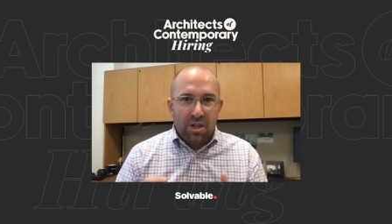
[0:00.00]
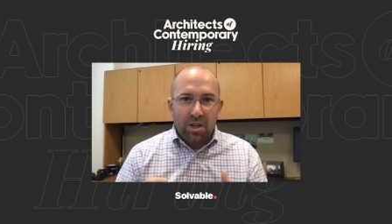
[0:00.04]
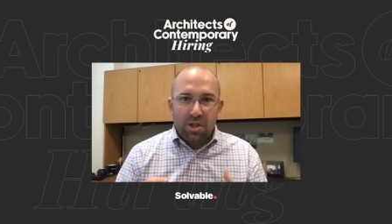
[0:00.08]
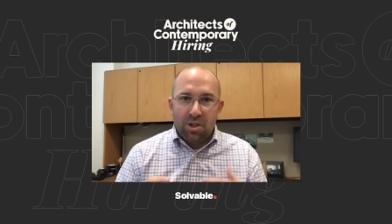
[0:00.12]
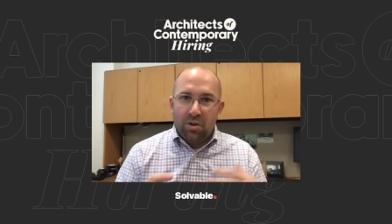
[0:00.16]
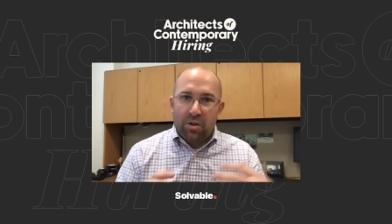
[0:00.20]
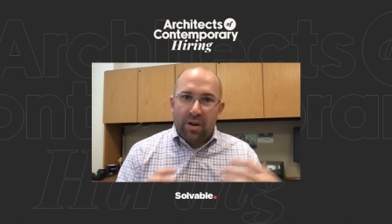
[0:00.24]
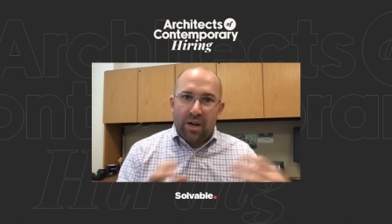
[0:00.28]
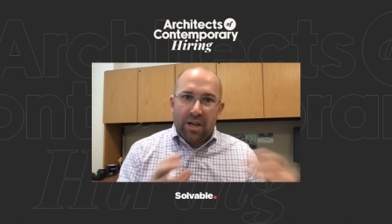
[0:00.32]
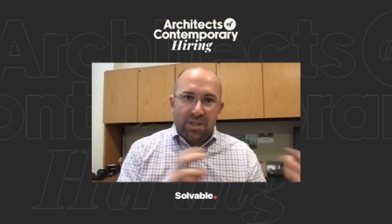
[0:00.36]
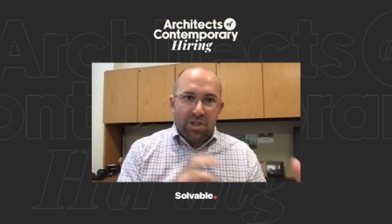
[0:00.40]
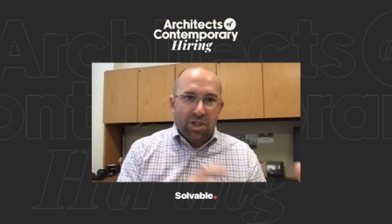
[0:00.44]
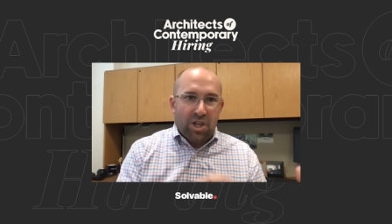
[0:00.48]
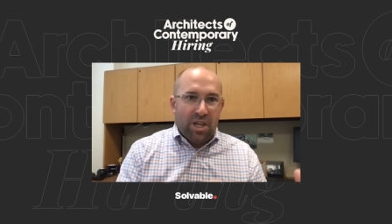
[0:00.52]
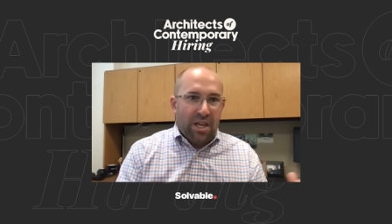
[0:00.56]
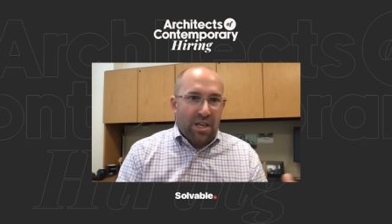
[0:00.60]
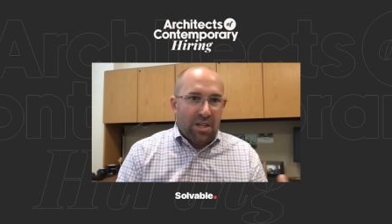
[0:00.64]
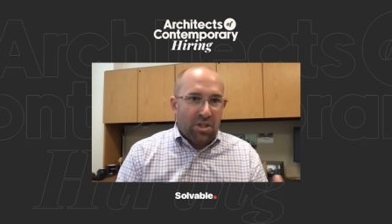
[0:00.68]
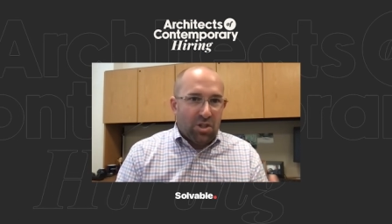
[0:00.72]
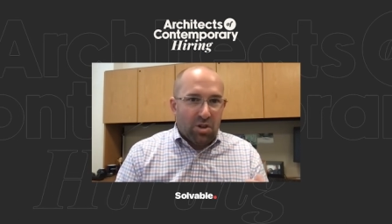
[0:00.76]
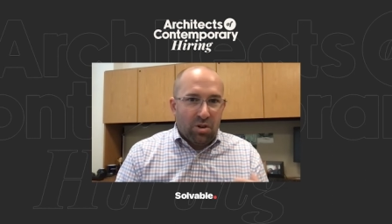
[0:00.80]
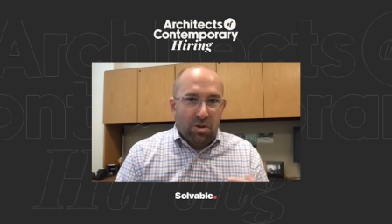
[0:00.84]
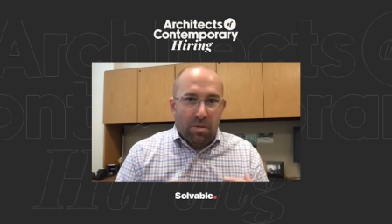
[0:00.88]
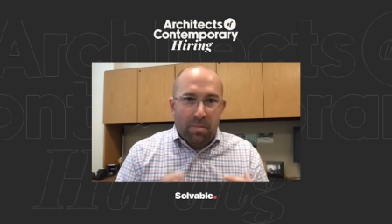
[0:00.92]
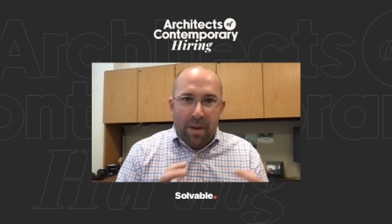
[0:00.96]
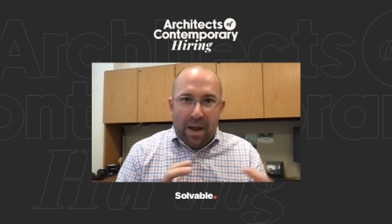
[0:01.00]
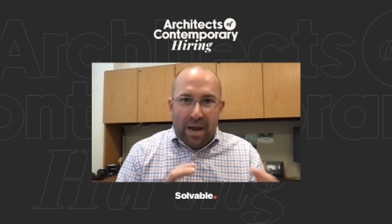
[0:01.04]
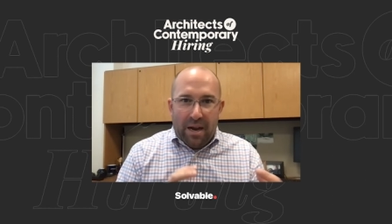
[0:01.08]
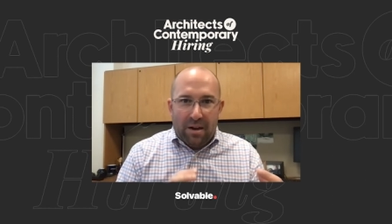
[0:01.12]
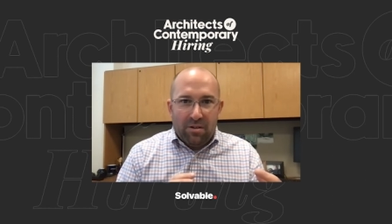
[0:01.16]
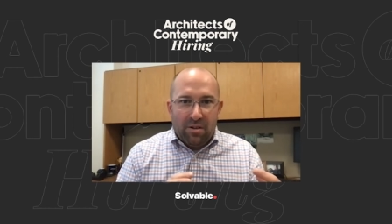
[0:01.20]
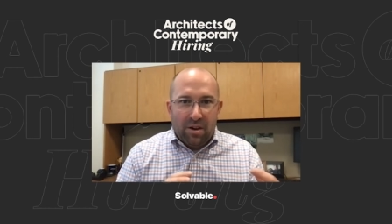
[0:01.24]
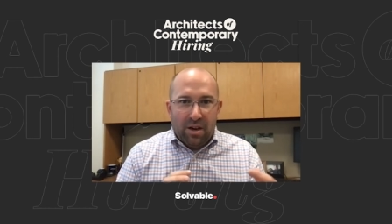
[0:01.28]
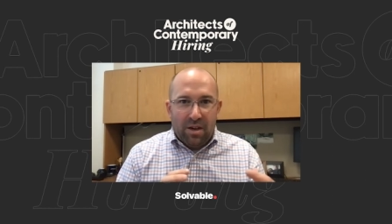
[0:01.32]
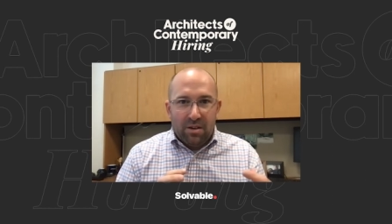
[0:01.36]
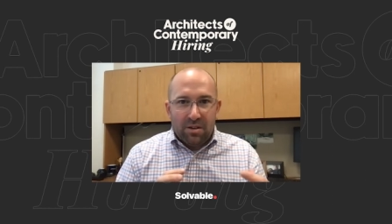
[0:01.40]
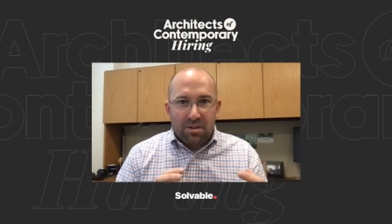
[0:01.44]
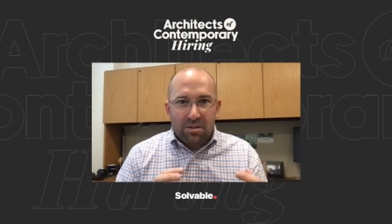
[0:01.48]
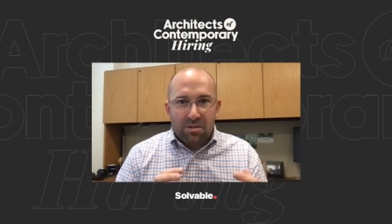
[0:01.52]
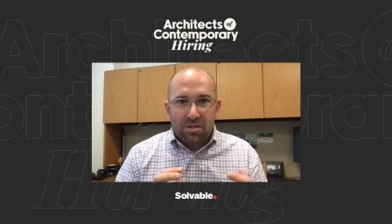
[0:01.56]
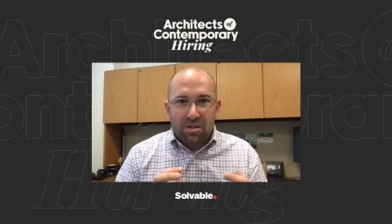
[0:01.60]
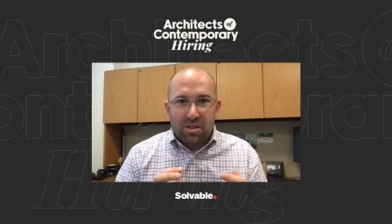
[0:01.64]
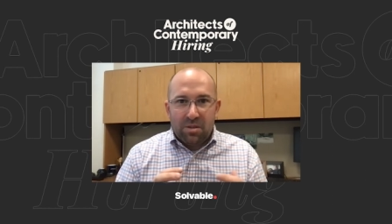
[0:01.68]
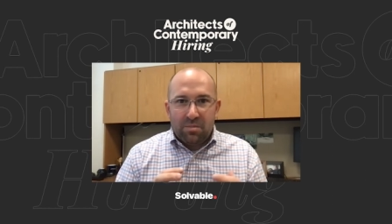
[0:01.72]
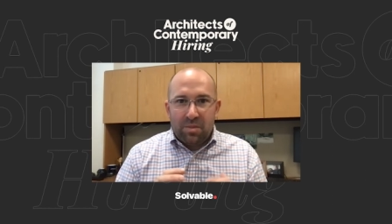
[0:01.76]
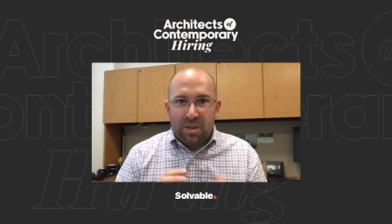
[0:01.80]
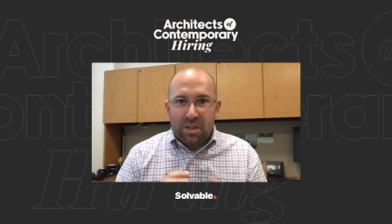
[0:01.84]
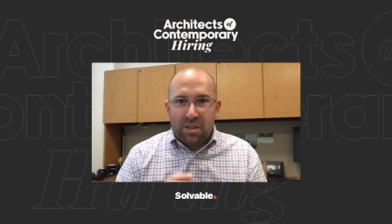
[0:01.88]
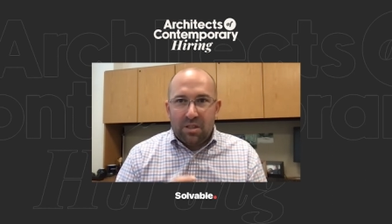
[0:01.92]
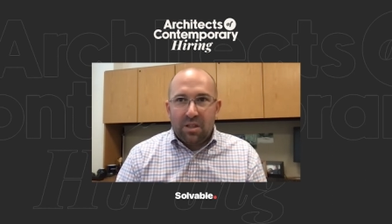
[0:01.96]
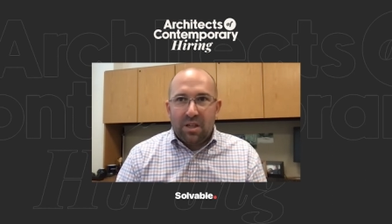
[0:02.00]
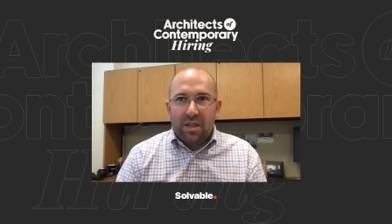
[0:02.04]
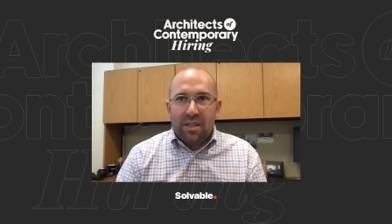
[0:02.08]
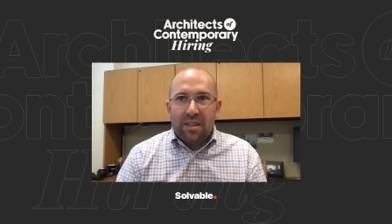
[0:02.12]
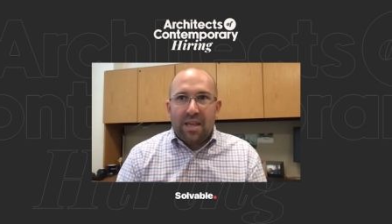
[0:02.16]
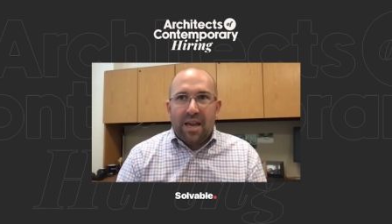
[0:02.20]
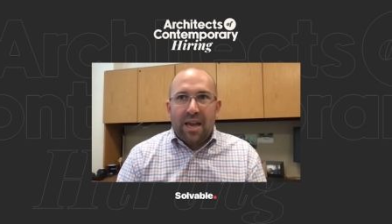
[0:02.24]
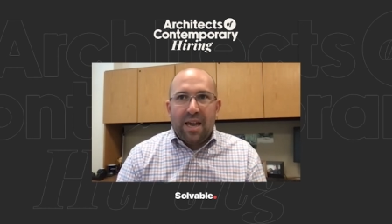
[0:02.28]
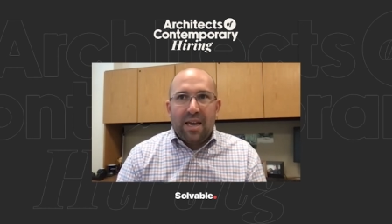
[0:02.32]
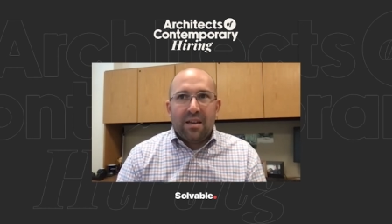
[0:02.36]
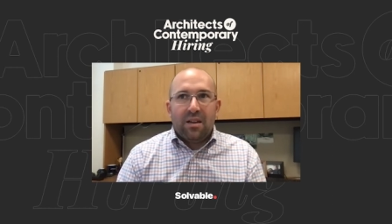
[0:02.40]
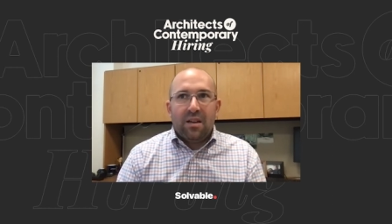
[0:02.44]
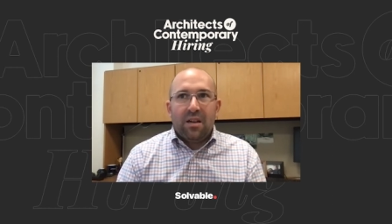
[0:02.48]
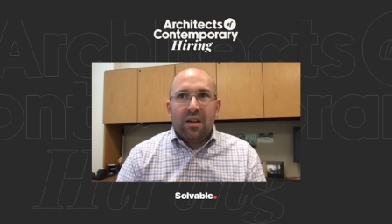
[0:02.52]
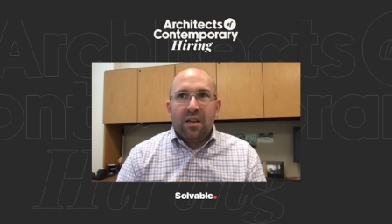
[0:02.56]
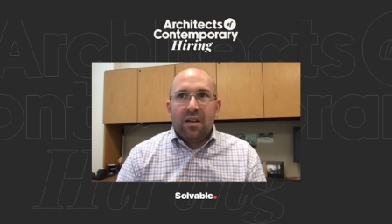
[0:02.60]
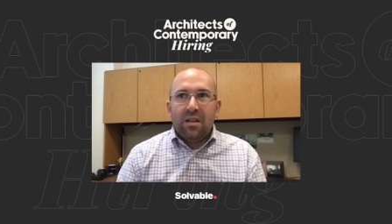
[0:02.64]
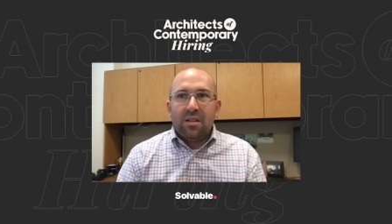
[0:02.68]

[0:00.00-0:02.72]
an educational background or something like that.